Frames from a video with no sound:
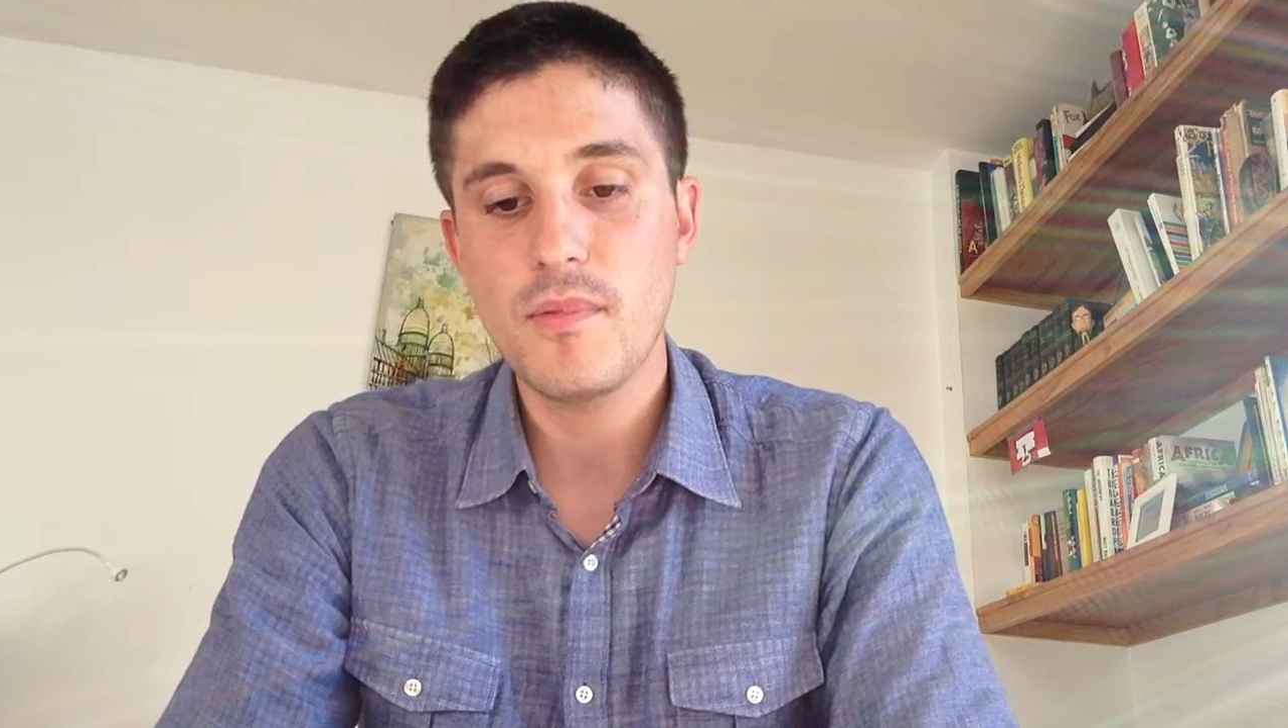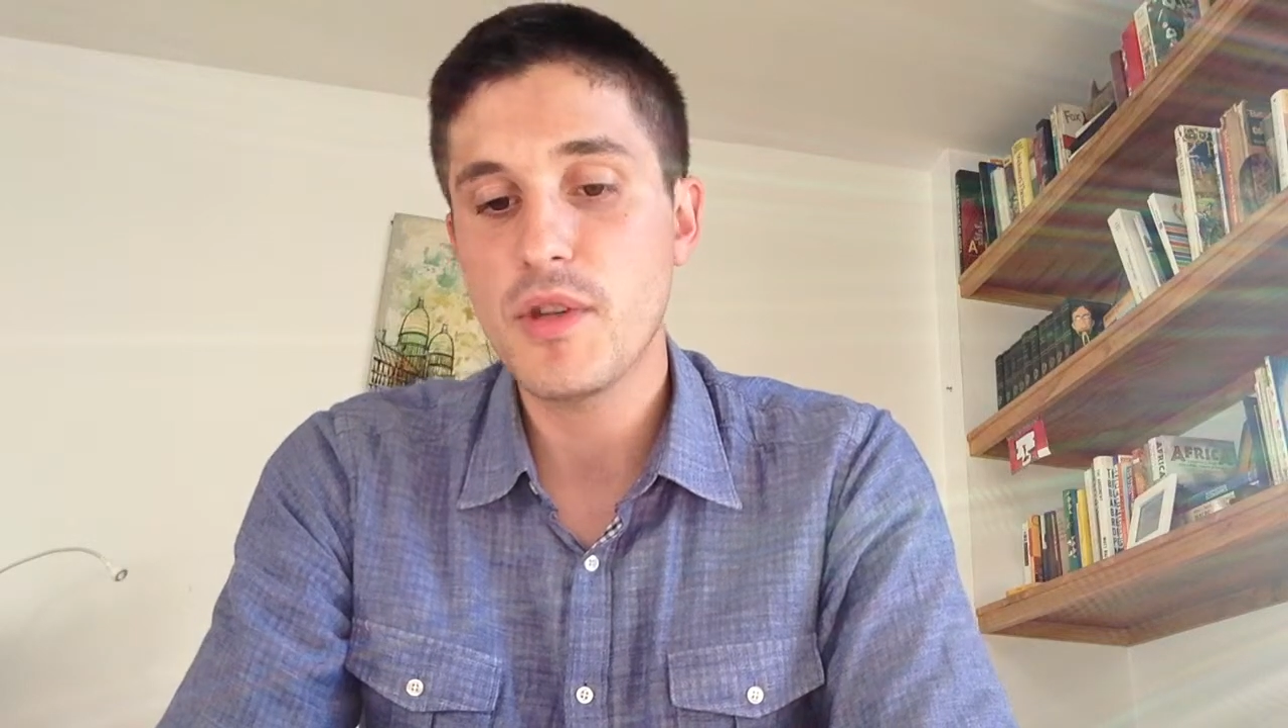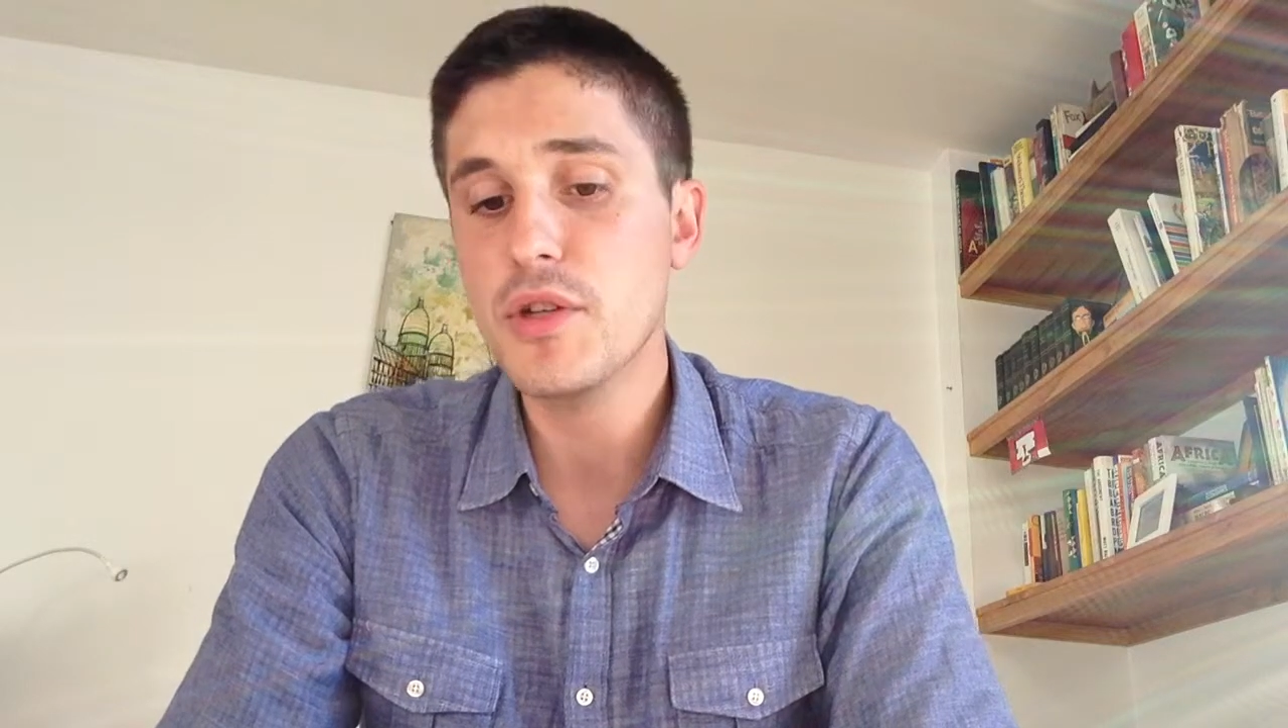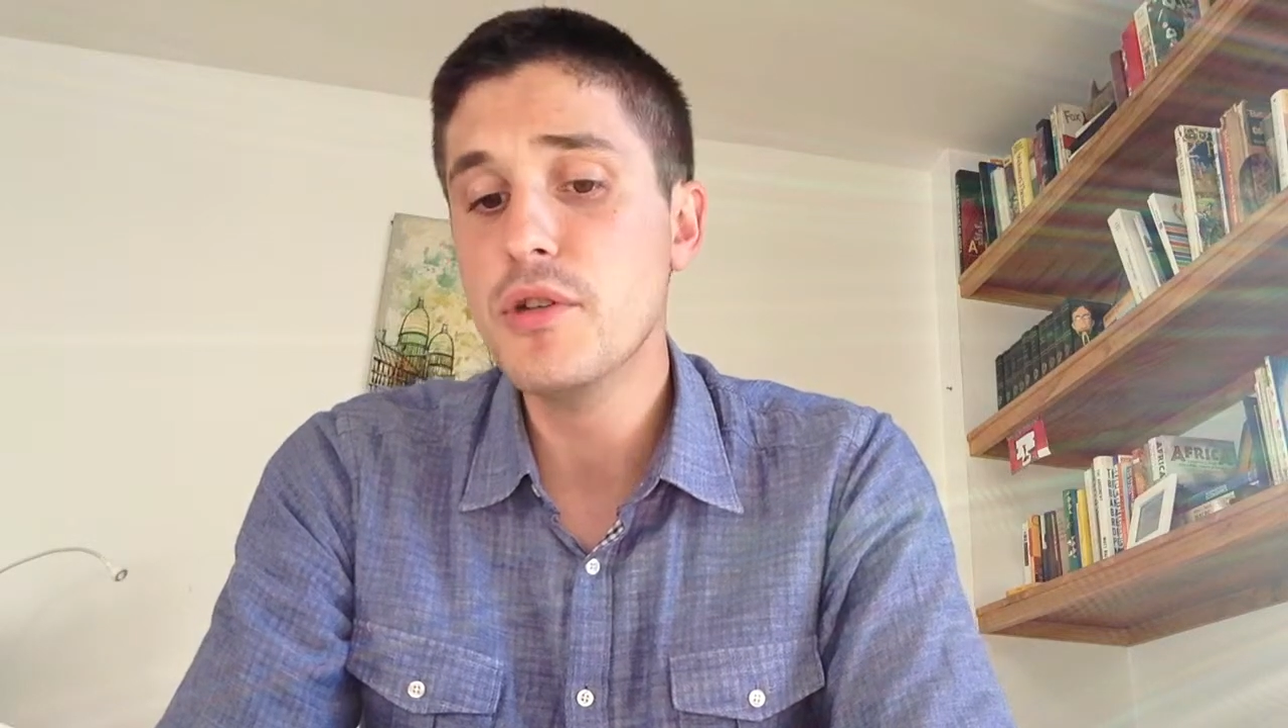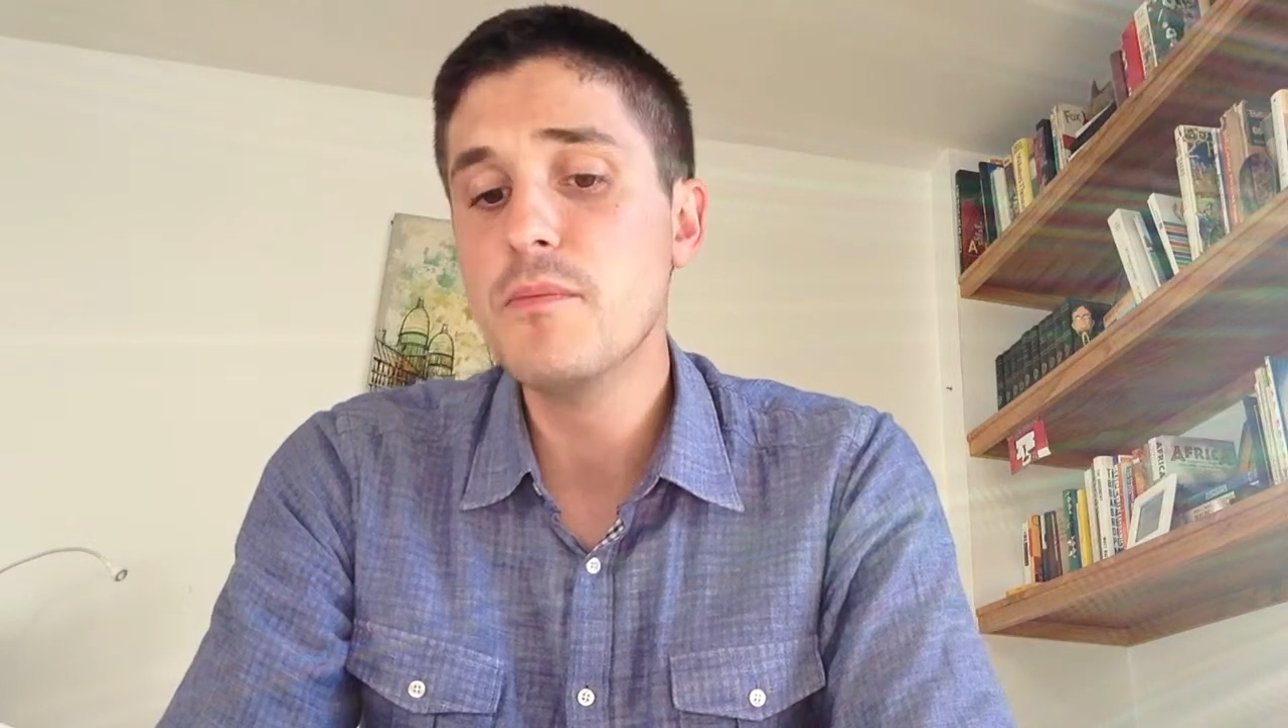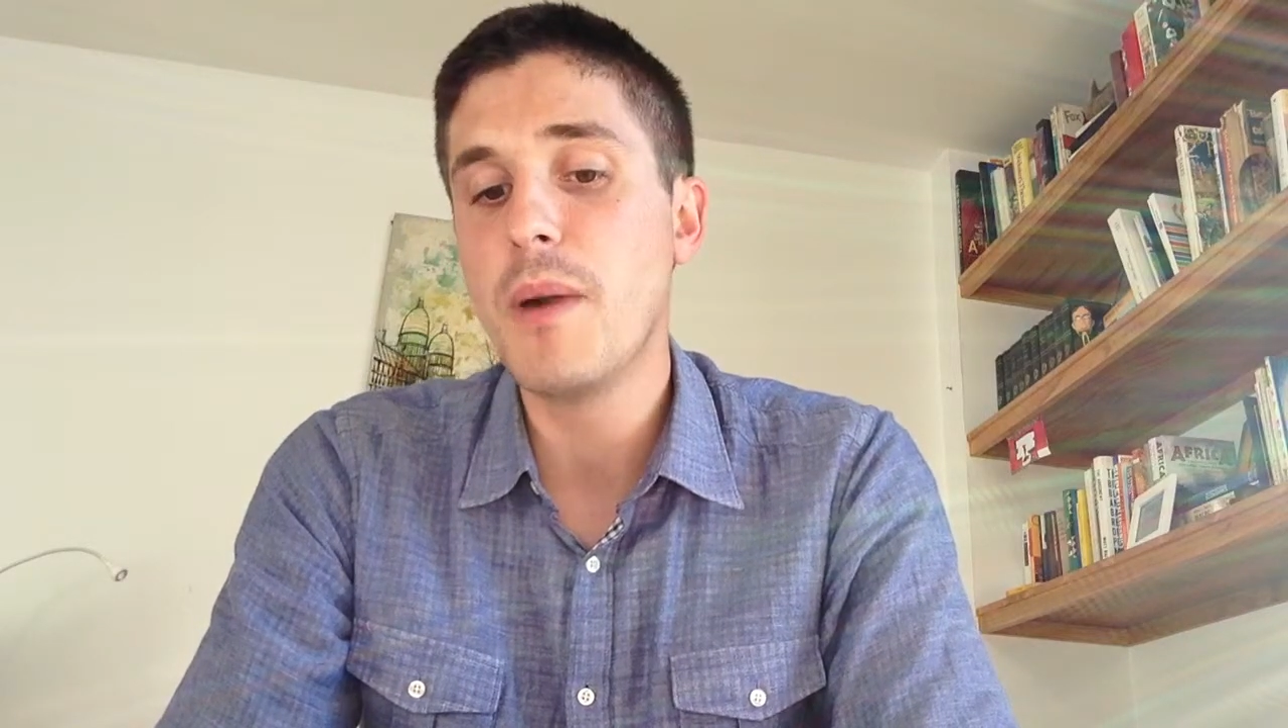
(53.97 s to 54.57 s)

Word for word: The new